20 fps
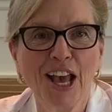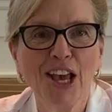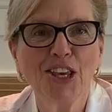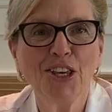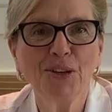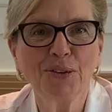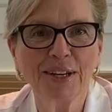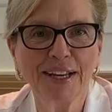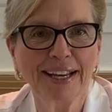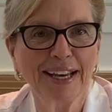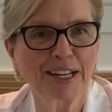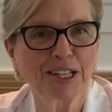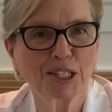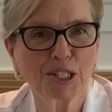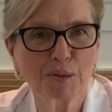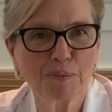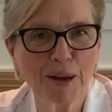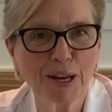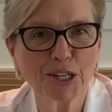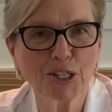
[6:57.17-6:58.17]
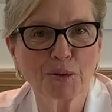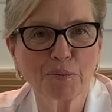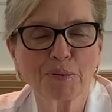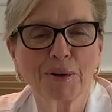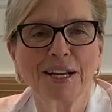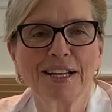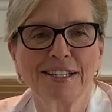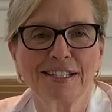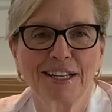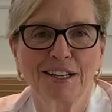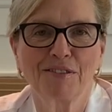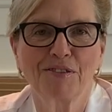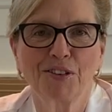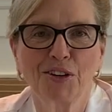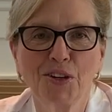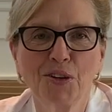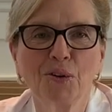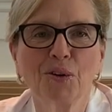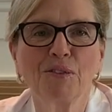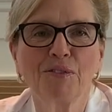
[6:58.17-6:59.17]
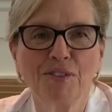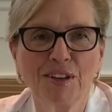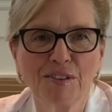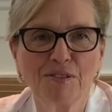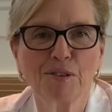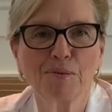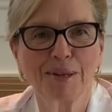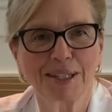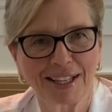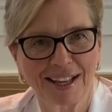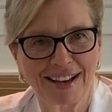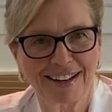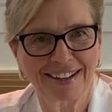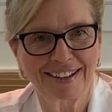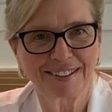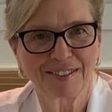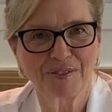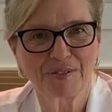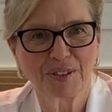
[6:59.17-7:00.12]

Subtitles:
you can get a special pricing for your Viva Milana.